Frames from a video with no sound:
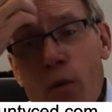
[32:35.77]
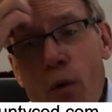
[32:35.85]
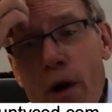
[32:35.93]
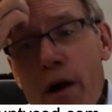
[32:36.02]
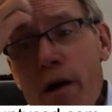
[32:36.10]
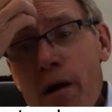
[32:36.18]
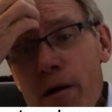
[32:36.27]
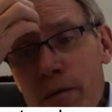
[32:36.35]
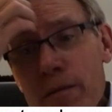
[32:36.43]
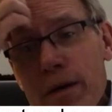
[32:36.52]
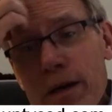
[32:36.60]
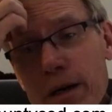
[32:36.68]
for wear,
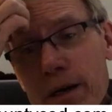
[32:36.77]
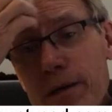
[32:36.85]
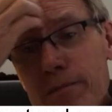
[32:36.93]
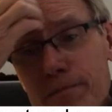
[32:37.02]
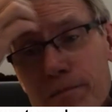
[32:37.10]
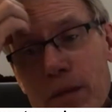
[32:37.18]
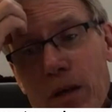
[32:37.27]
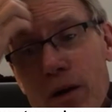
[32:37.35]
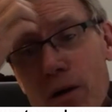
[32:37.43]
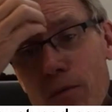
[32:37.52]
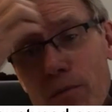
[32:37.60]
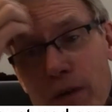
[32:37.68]

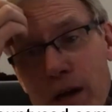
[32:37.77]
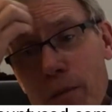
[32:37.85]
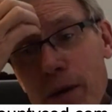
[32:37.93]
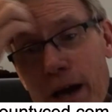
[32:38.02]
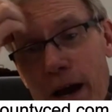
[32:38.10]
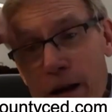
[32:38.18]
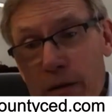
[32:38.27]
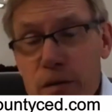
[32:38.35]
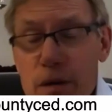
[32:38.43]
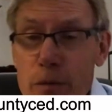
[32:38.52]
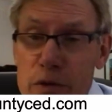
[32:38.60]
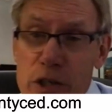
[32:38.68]
coming out of
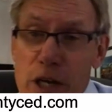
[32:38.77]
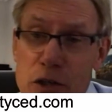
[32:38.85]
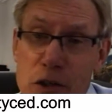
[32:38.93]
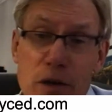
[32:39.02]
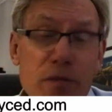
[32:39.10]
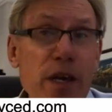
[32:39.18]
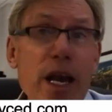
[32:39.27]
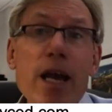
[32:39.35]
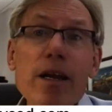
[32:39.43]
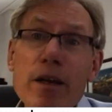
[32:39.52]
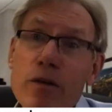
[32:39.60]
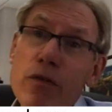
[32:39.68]
the recession of the
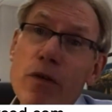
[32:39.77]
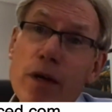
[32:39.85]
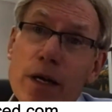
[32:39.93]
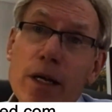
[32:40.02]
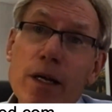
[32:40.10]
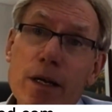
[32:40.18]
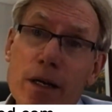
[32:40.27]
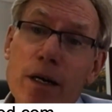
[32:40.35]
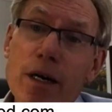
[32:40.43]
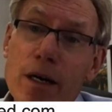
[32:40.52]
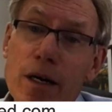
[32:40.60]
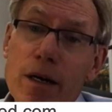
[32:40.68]
80s.
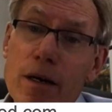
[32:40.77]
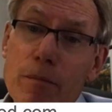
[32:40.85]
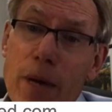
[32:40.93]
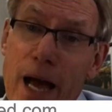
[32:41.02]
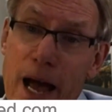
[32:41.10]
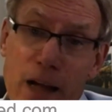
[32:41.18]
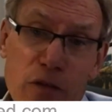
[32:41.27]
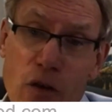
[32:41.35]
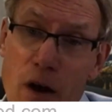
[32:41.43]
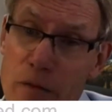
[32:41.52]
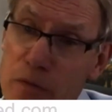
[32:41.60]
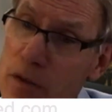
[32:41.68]
My hat's
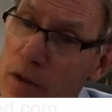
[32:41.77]
off